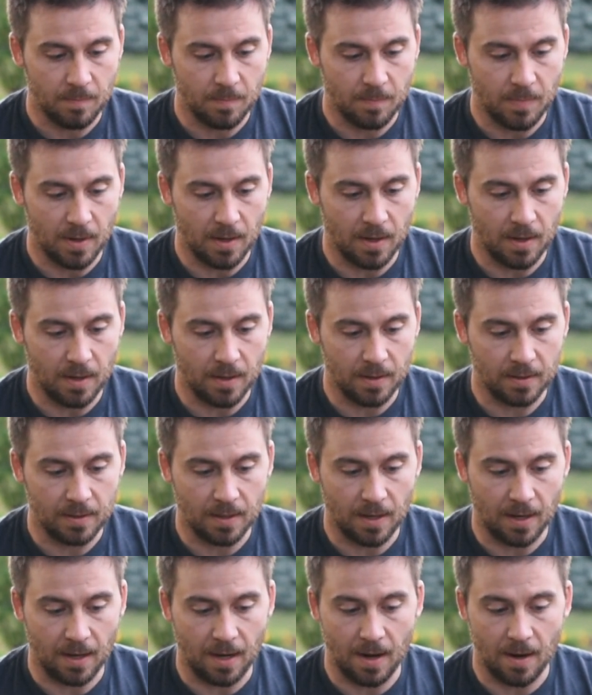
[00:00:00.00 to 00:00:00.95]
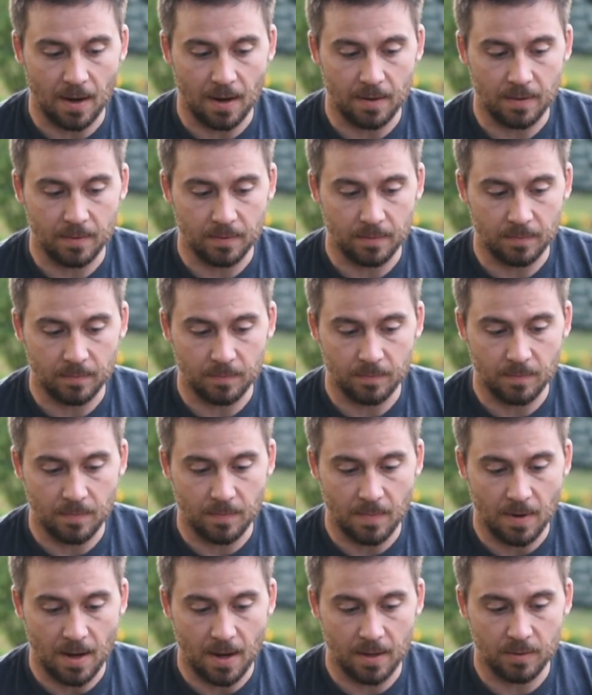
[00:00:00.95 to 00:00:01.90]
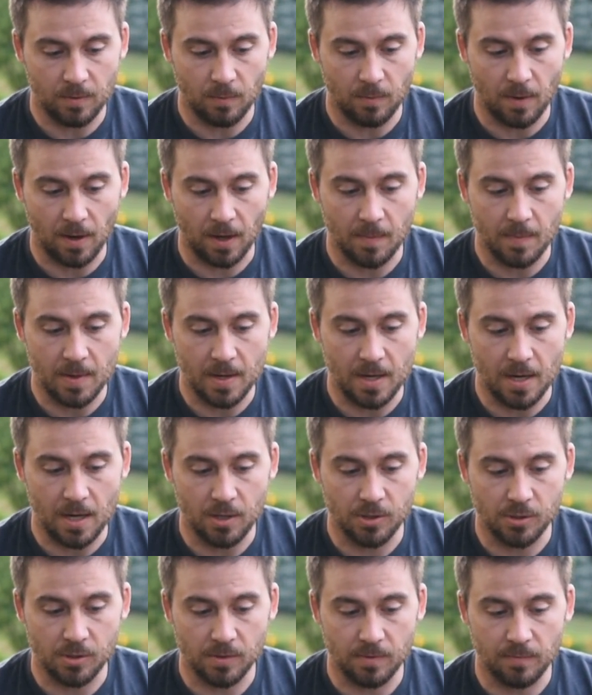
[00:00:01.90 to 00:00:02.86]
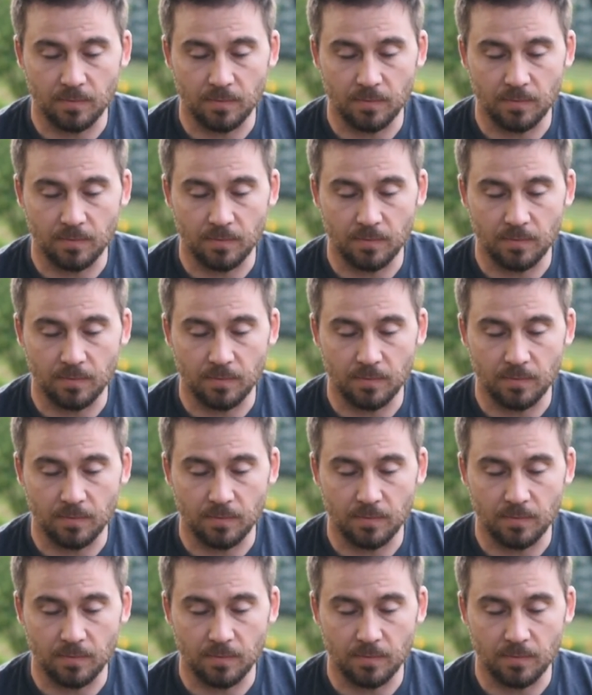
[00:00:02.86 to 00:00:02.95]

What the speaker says: But I had the recommendation